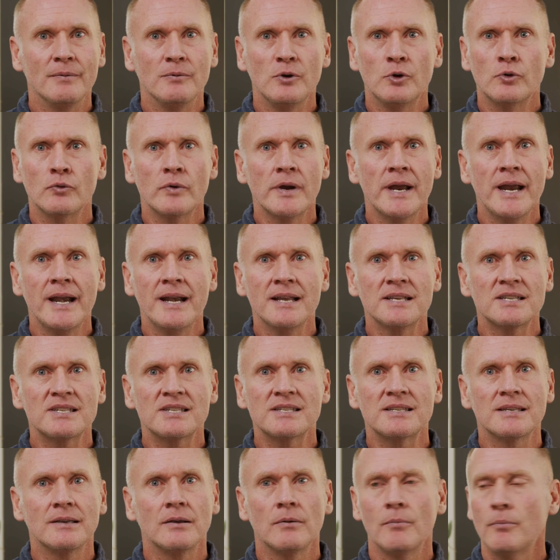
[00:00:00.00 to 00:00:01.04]

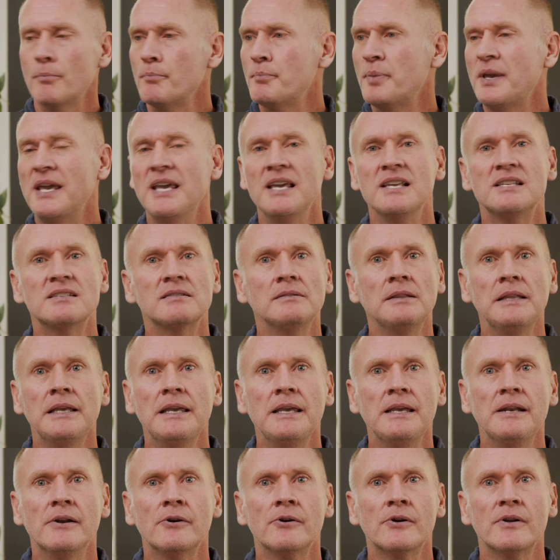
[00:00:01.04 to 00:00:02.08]
greatest peace
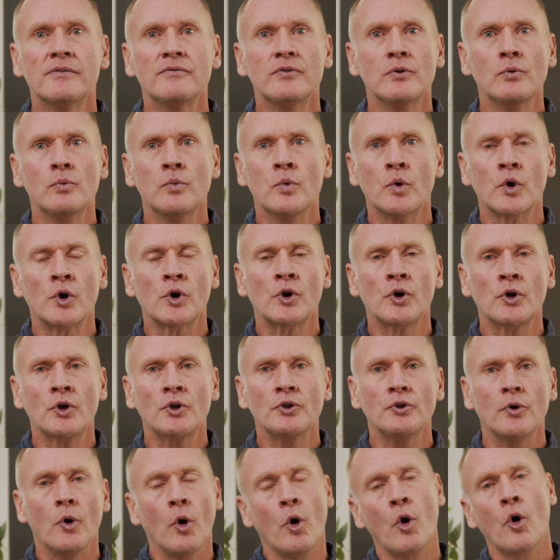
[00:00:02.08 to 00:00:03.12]
leader of the
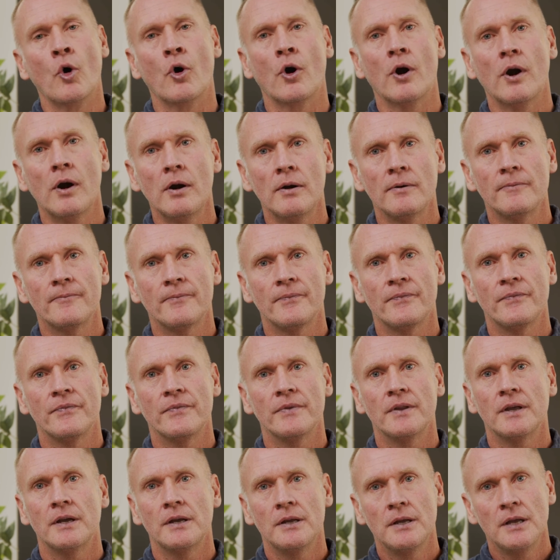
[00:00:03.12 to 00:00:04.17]
world, or
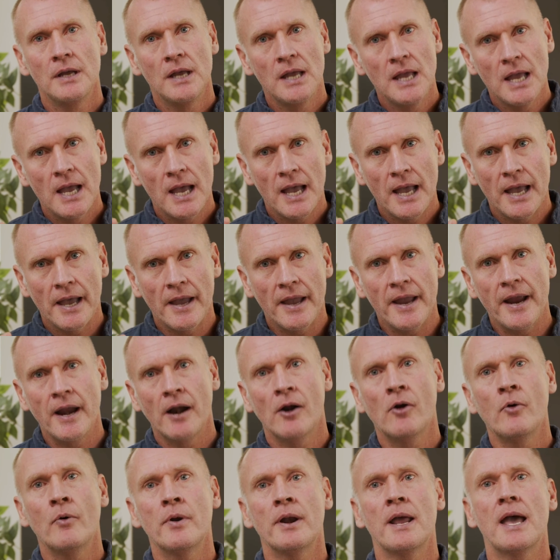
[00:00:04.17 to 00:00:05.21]
a
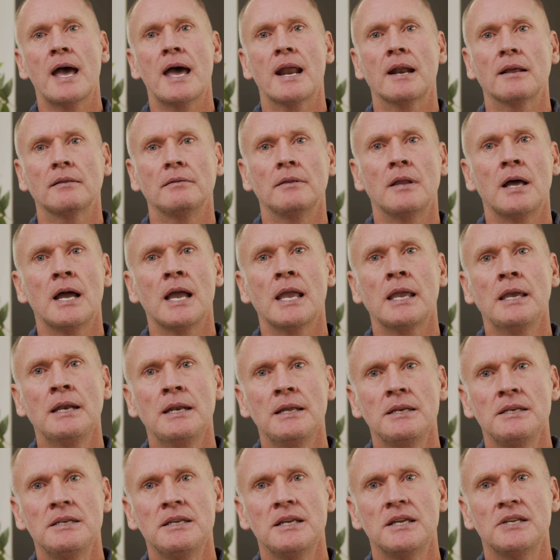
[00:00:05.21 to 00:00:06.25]
heroin addict lying in
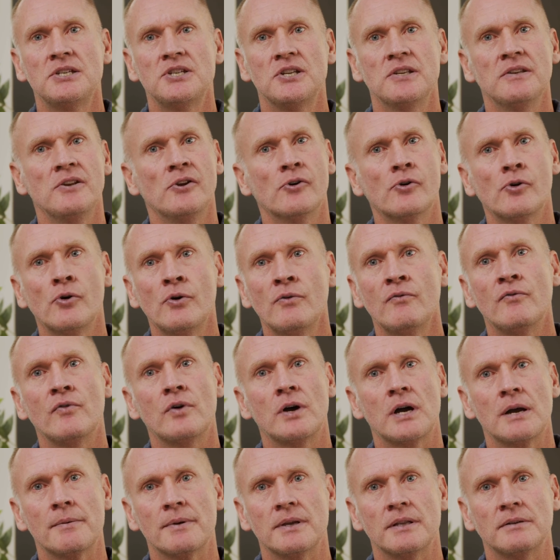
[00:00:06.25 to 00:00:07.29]
a ditch in your own
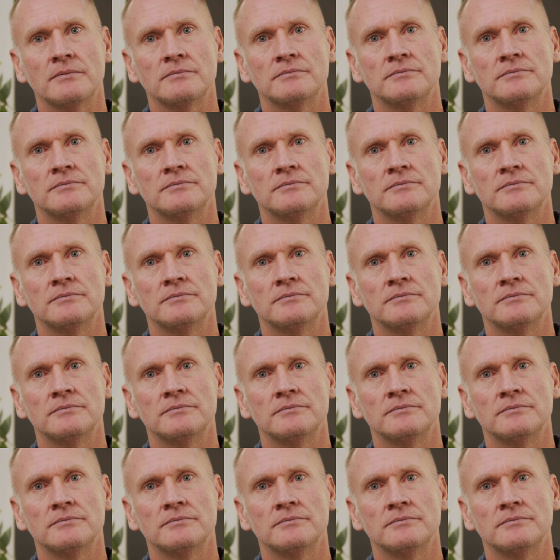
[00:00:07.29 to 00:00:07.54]
vomit,